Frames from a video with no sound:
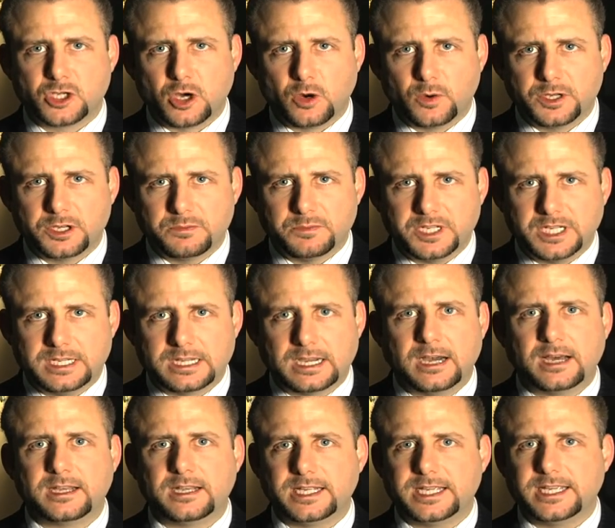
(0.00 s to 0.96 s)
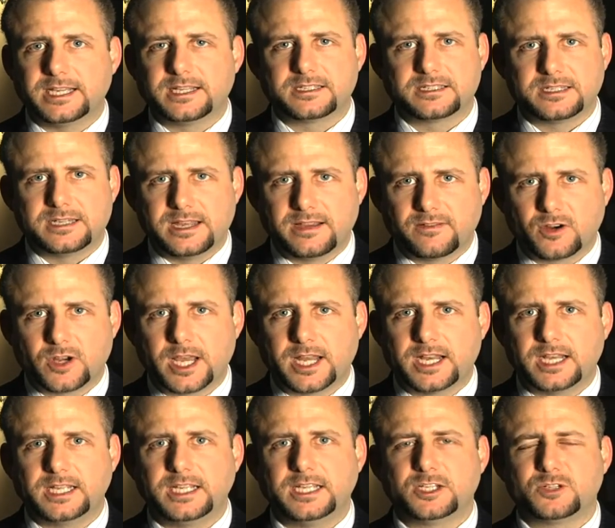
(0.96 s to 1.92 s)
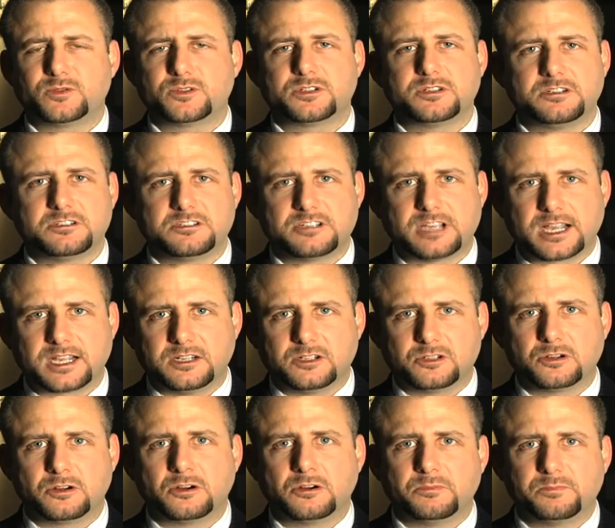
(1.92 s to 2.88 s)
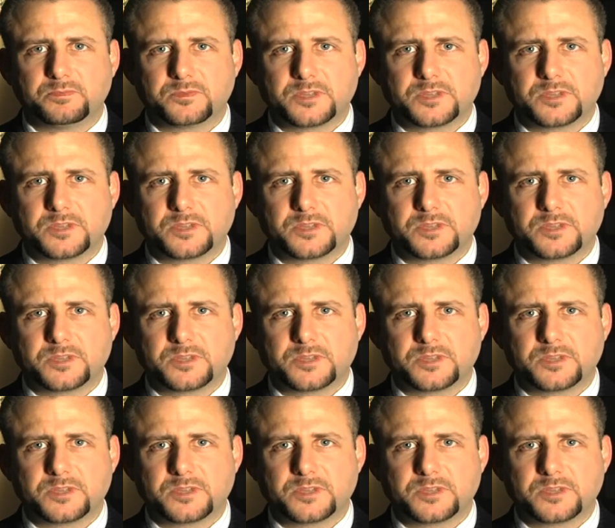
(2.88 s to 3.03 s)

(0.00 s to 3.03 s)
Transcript: going to be done, and he has never had any interest in a second term.